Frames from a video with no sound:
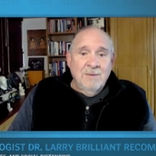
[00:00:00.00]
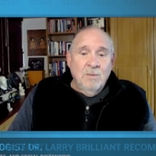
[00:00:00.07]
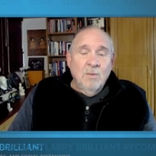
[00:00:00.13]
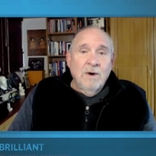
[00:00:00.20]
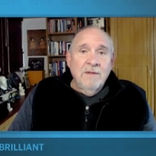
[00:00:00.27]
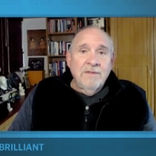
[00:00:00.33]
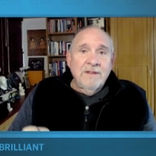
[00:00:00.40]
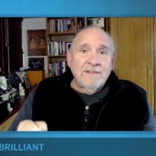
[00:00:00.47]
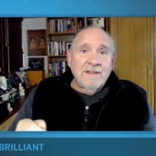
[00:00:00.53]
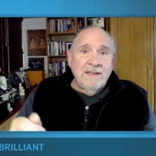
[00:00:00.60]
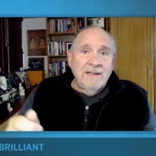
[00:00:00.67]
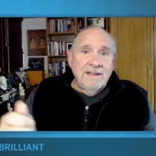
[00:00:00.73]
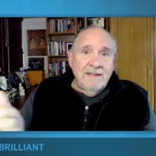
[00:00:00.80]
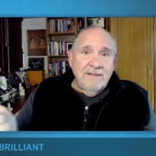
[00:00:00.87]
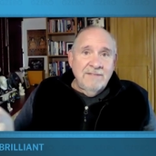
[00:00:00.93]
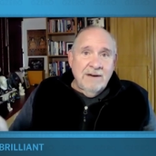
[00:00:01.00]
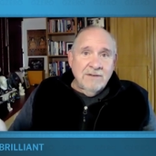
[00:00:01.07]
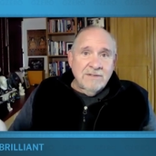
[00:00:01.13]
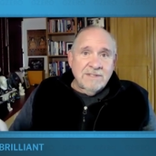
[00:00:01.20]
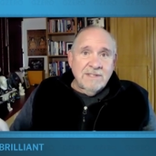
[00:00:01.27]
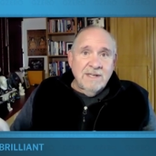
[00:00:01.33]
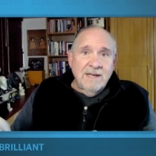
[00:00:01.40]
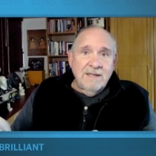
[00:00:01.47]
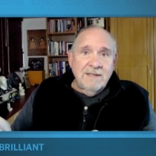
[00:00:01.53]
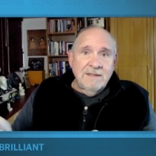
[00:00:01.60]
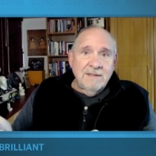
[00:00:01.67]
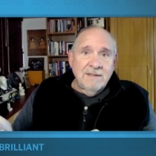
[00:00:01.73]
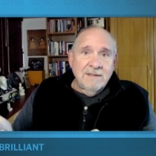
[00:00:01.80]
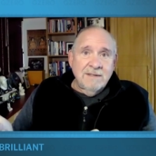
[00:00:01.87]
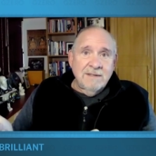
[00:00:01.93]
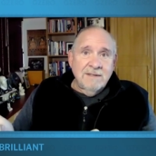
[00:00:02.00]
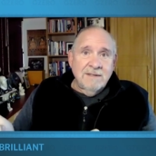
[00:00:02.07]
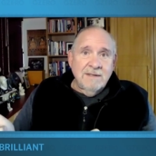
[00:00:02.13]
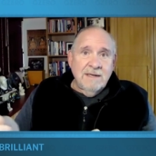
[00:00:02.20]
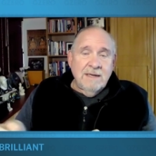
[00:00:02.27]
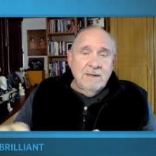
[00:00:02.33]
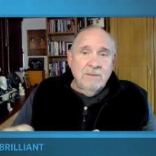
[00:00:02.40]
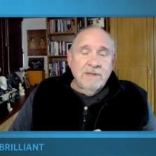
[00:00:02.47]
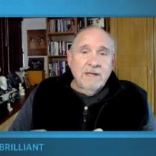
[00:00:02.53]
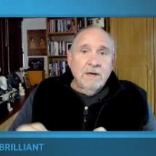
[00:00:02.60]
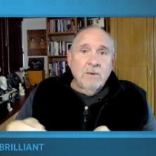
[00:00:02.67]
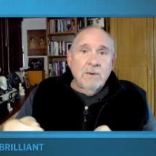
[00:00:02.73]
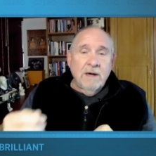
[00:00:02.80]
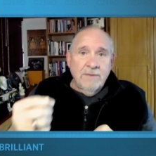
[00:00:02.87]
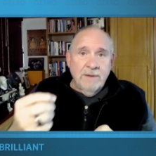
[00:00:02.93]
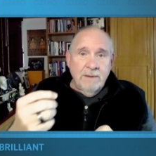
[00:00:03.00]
one that they leave outside and when they go out,